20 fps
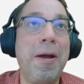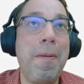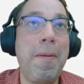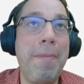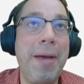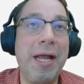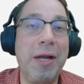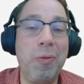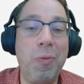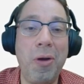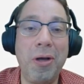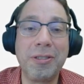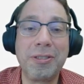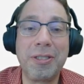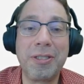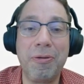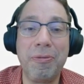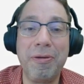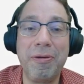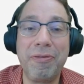
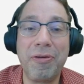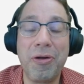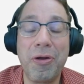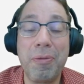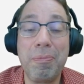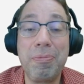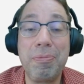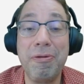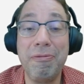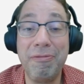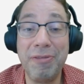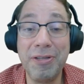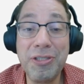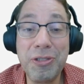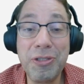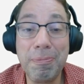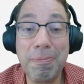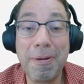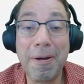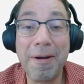Madawaska River
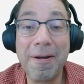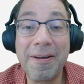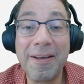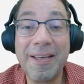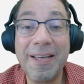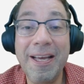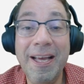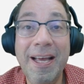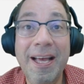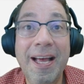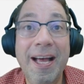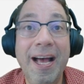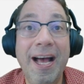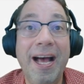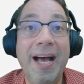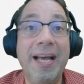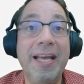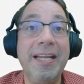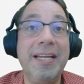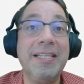Provincial Park.
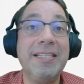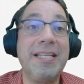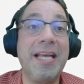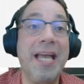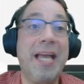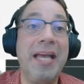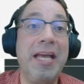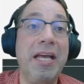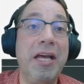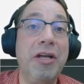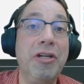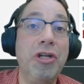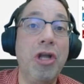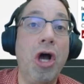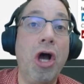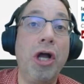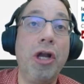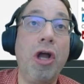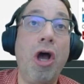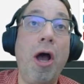It is a
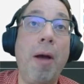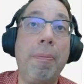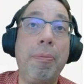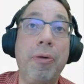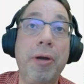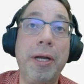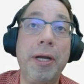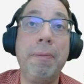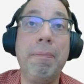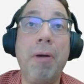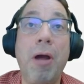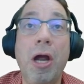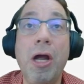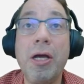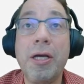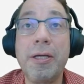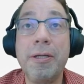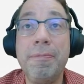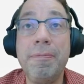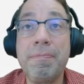non-operating
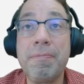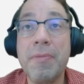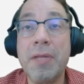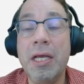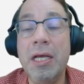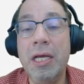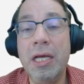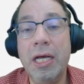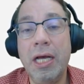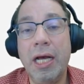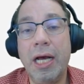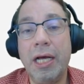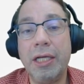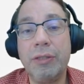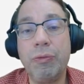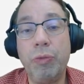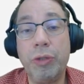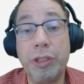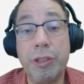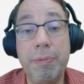park,
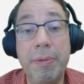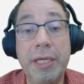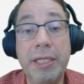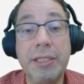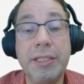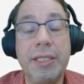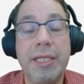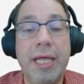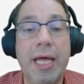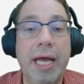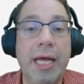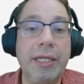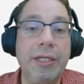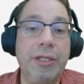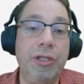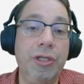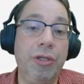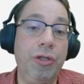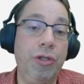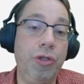which means that
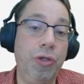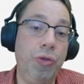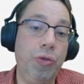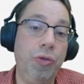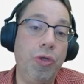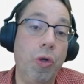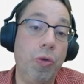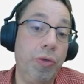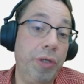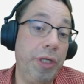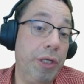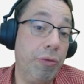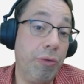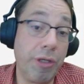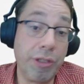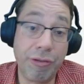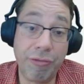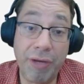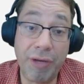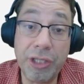you don't need
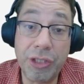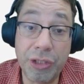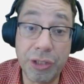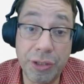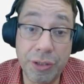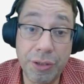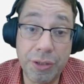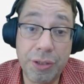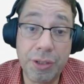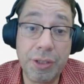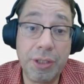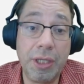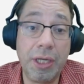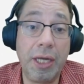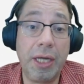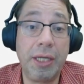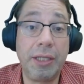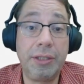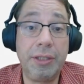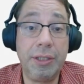reservations
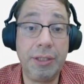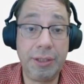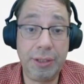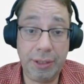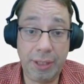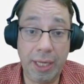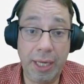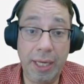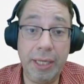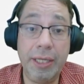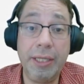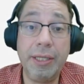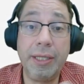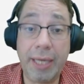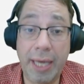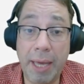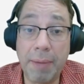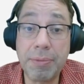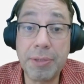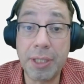to stay in the
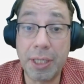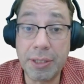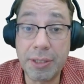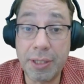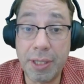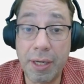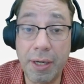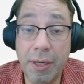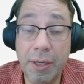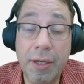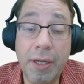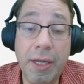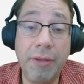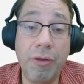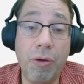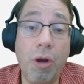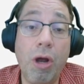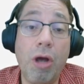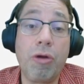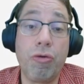campsites there, and
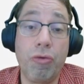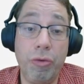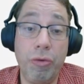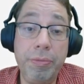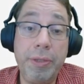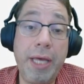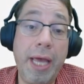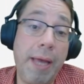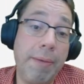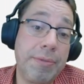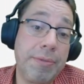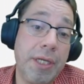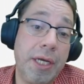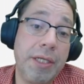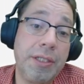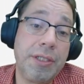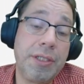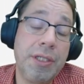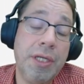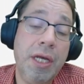there are groomed
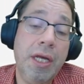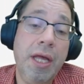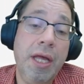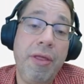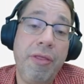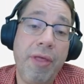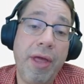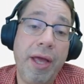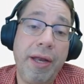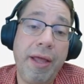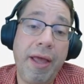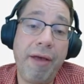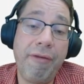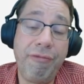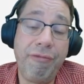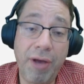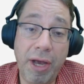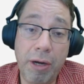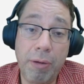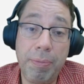campsites that have
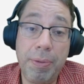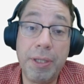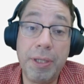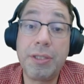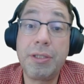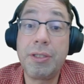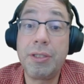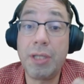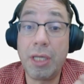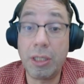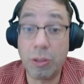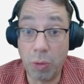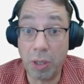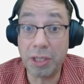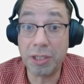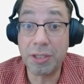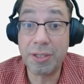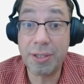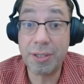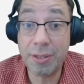fire pits as well
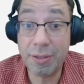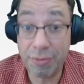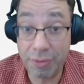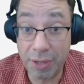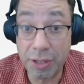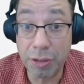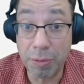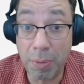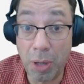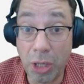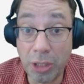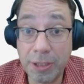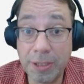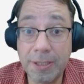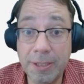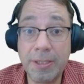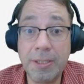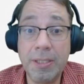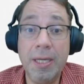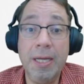as thunderboxes.